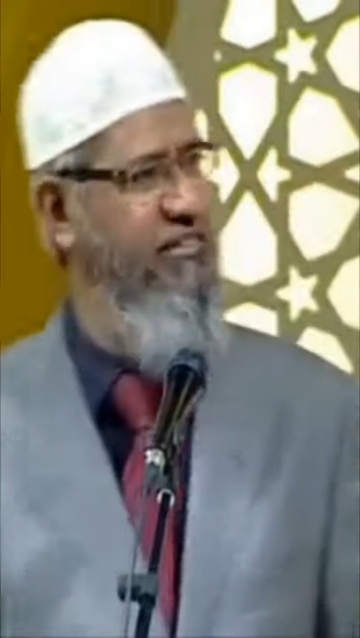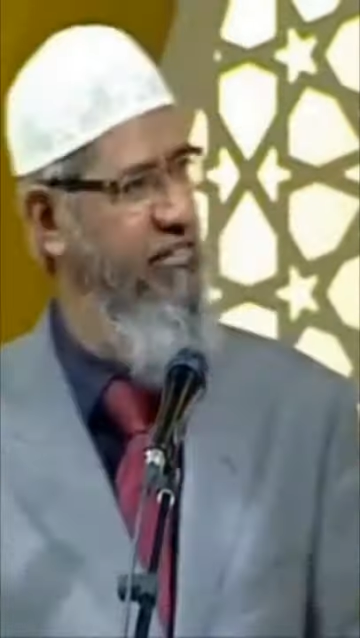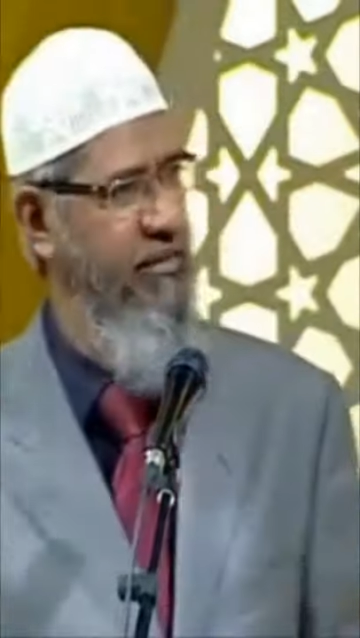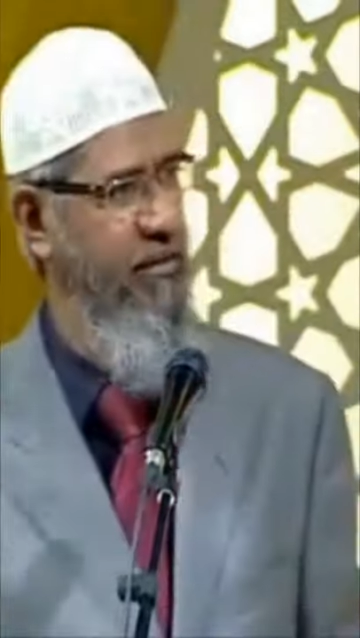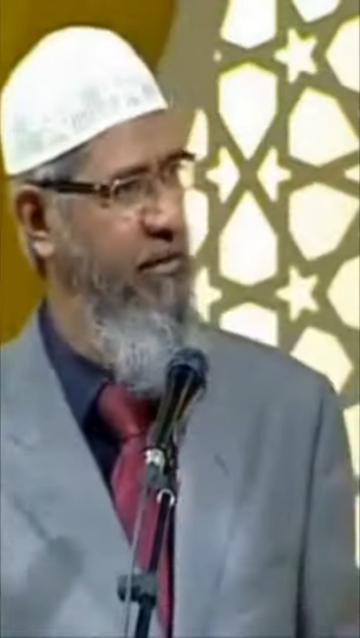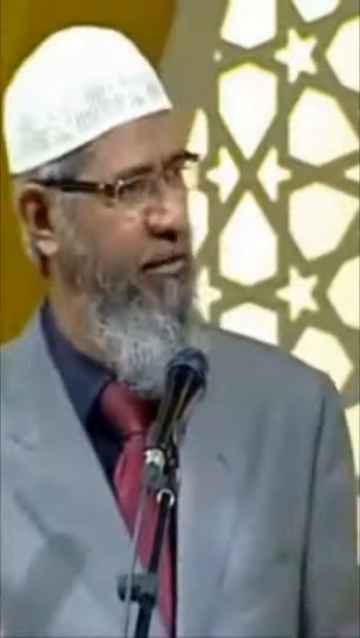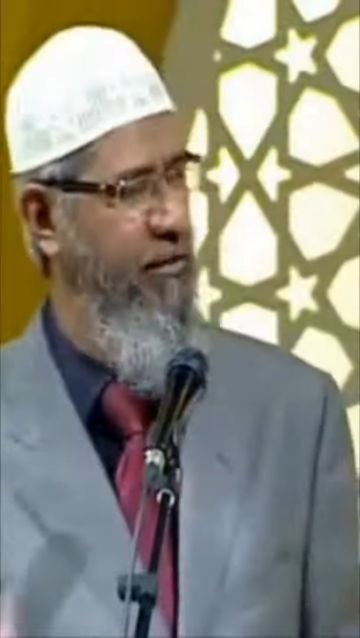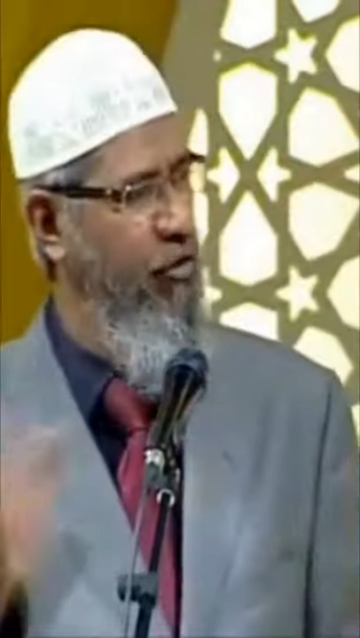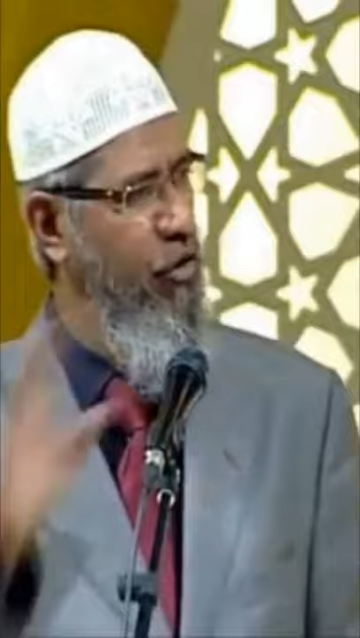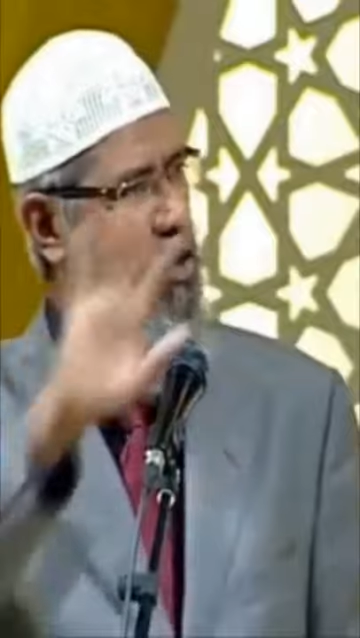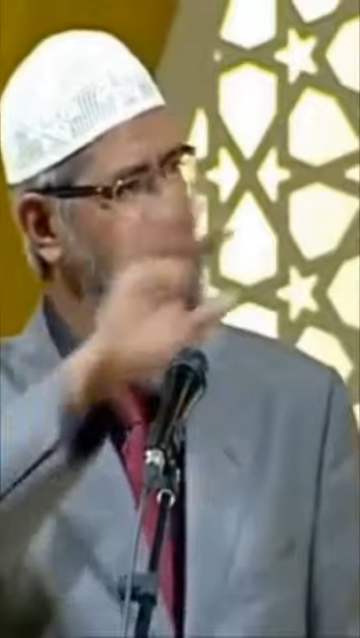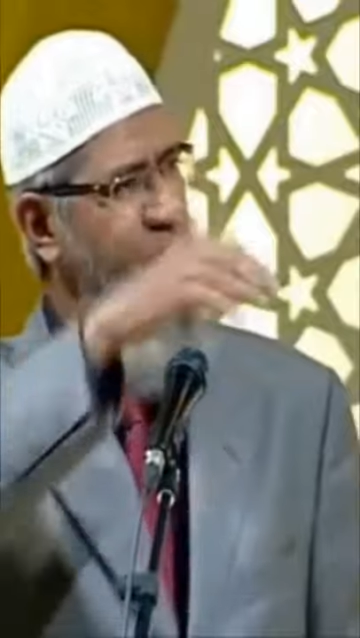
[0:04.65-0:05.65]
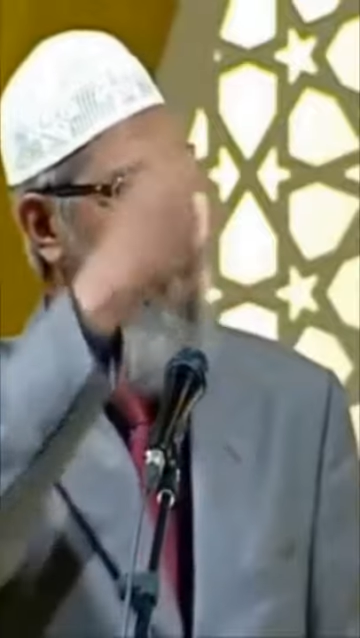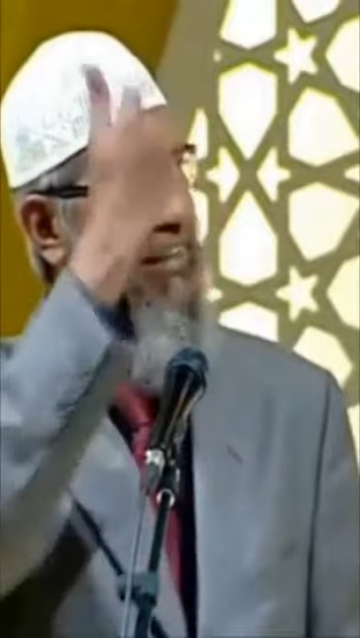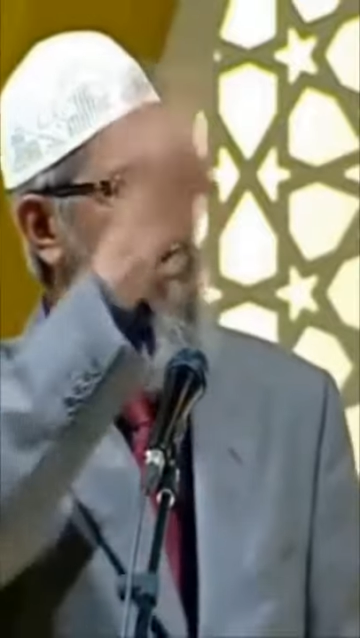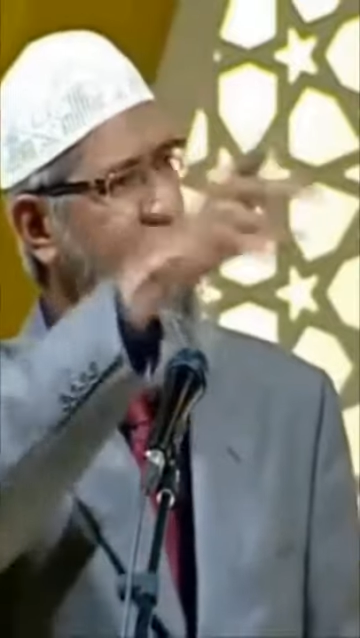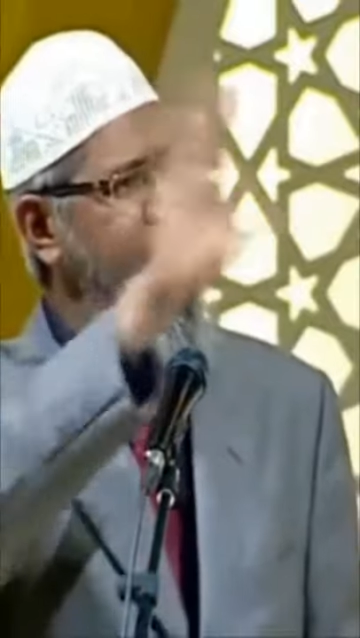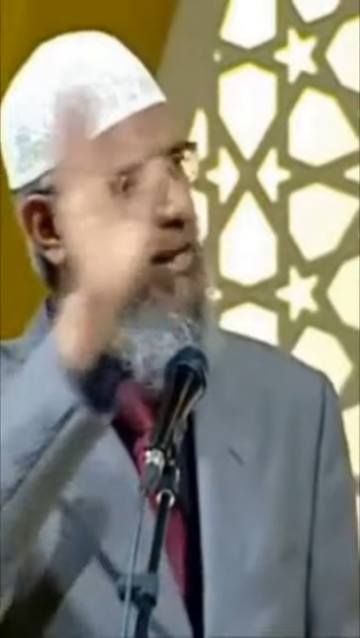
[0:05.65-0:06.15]
and human beings.
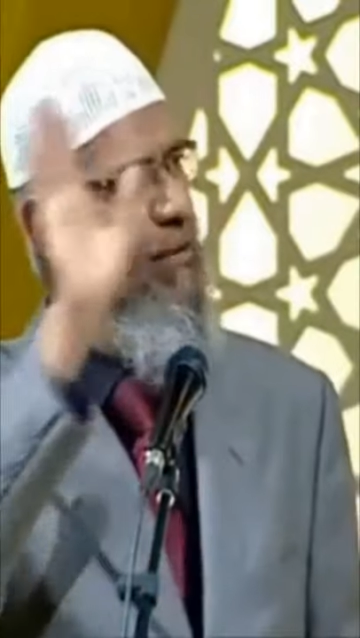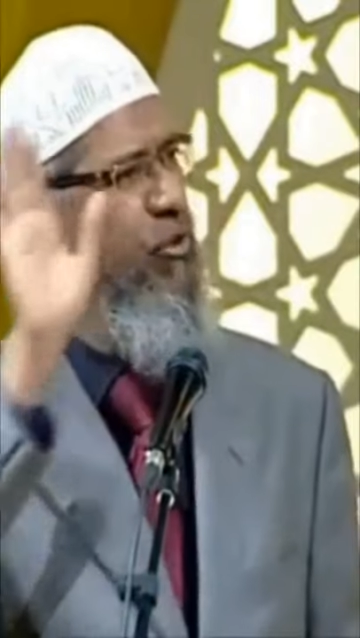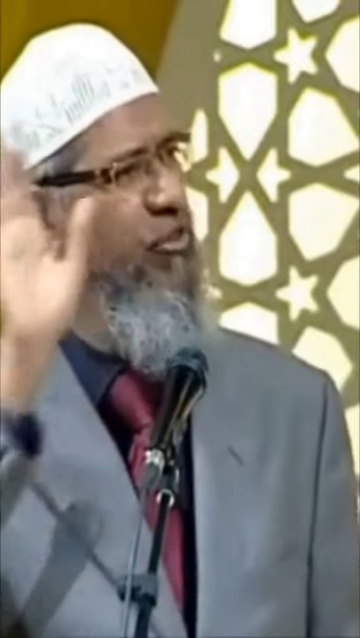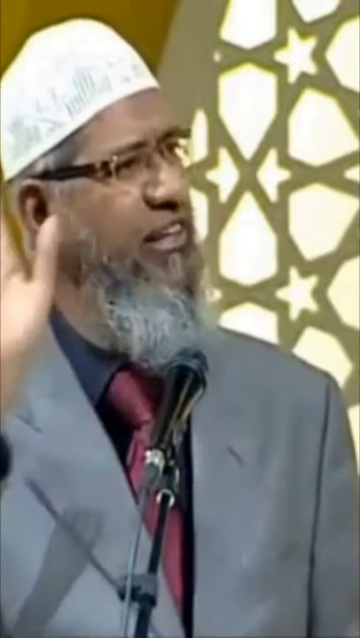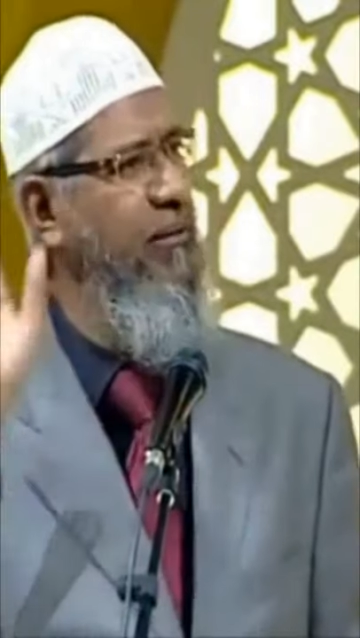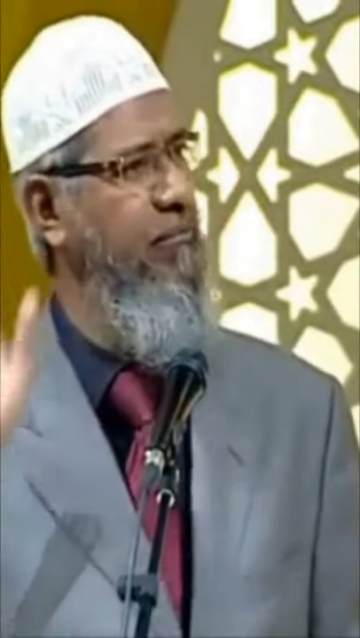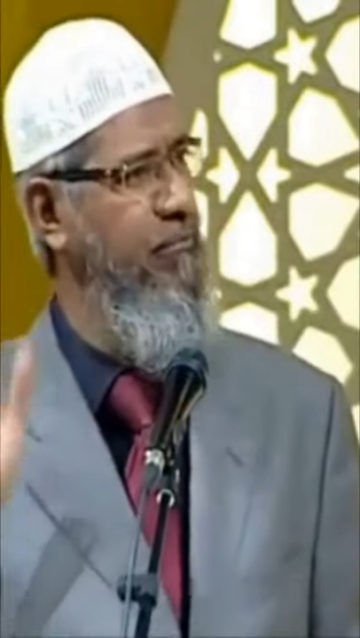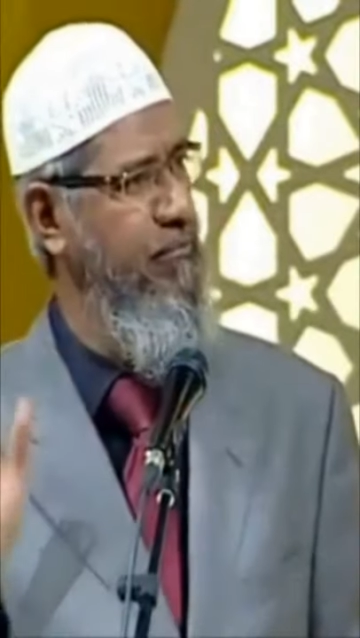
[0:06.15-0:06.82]
We don't find that in any